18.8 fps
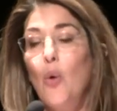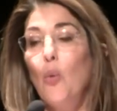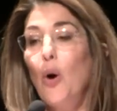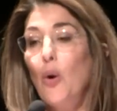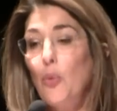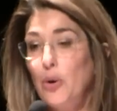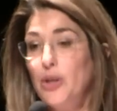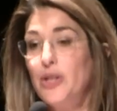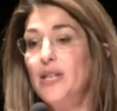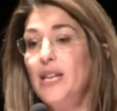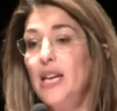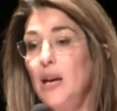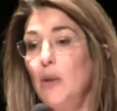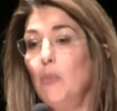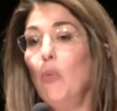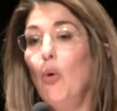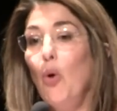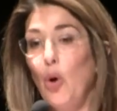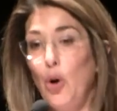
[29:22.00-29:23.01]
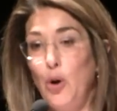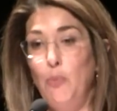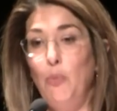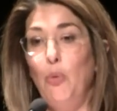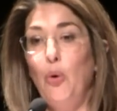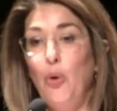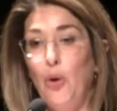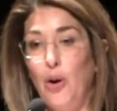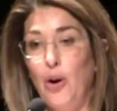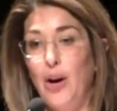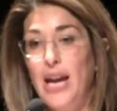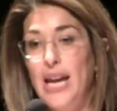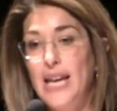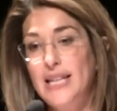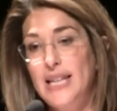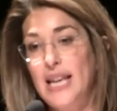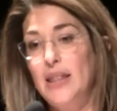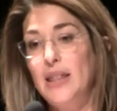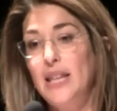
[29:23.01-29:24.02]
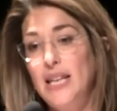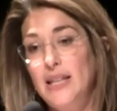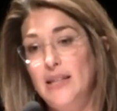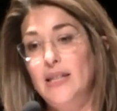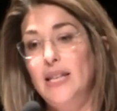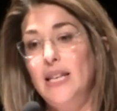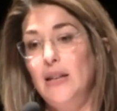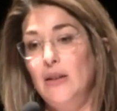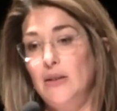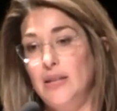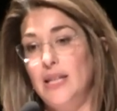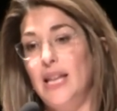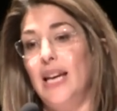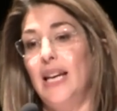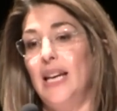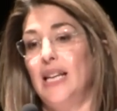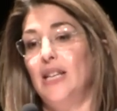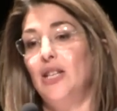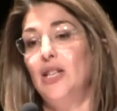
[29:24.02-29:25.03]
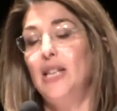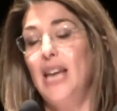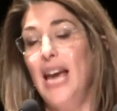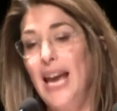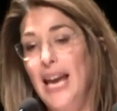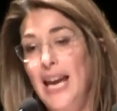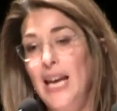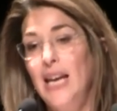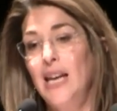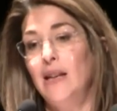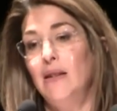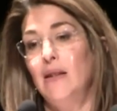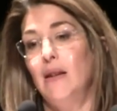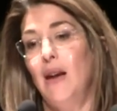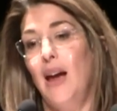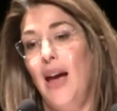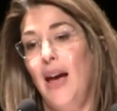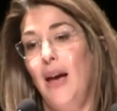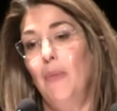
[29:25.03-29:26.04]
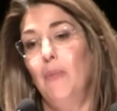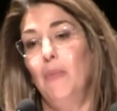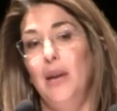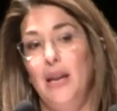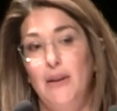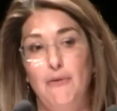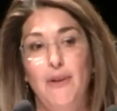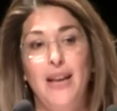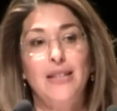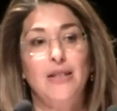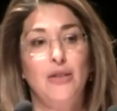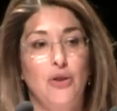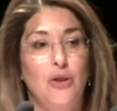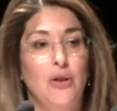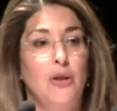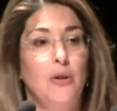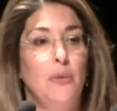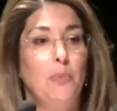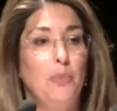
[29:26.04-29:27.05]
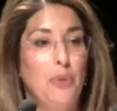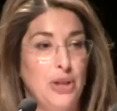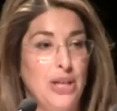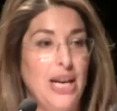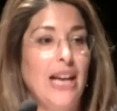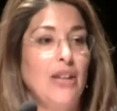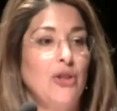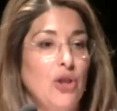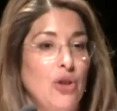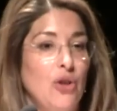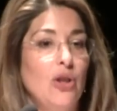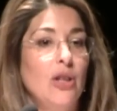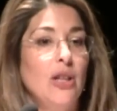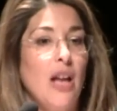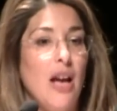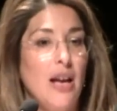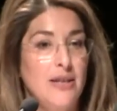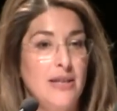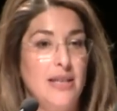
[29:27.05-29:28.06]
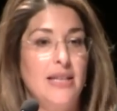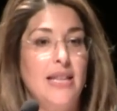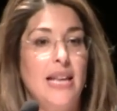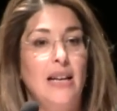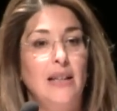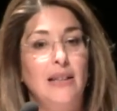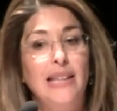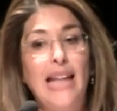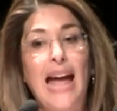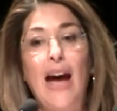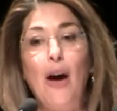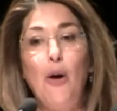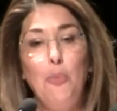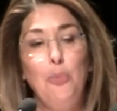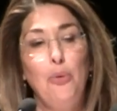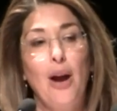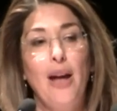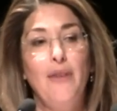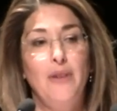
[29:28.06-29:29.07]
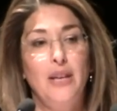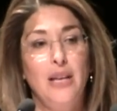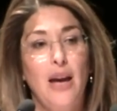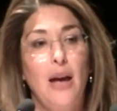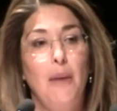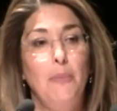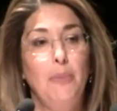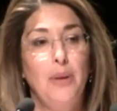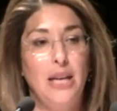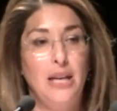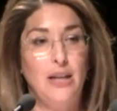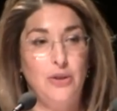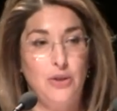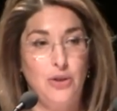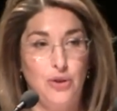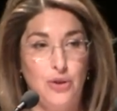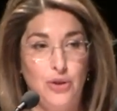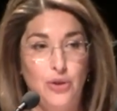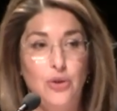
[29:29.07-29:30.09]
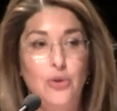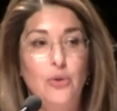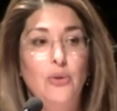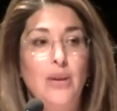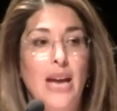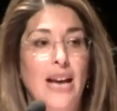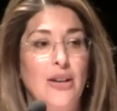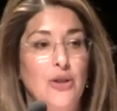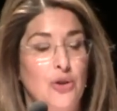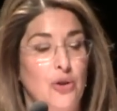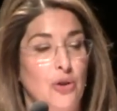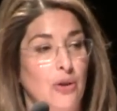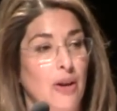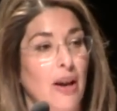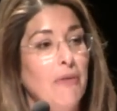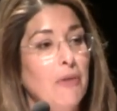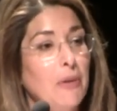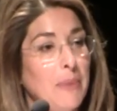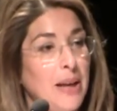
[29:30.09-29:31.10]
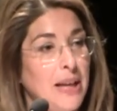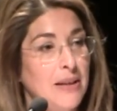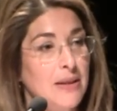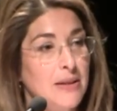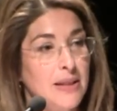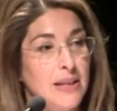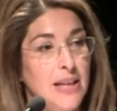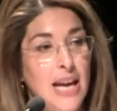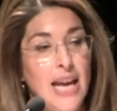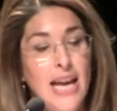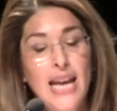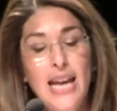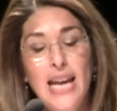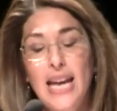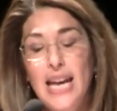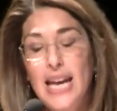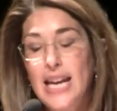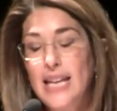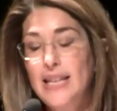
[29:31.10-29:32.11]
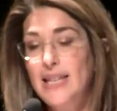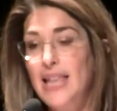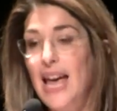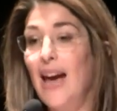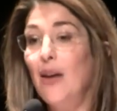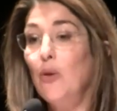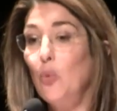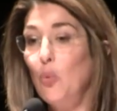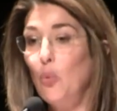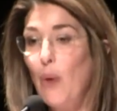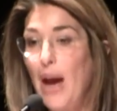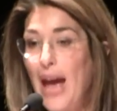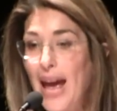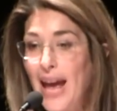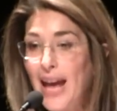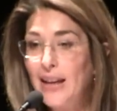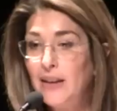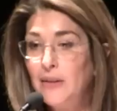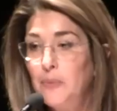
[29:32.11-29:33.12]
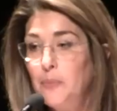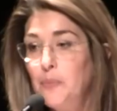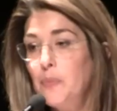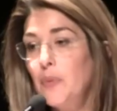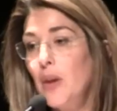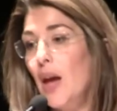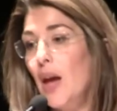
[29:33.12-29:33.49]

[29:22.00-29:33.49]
What we're seeing more and more is that these deals that contain investor protection clauses that allow private companies to sue national governments is that when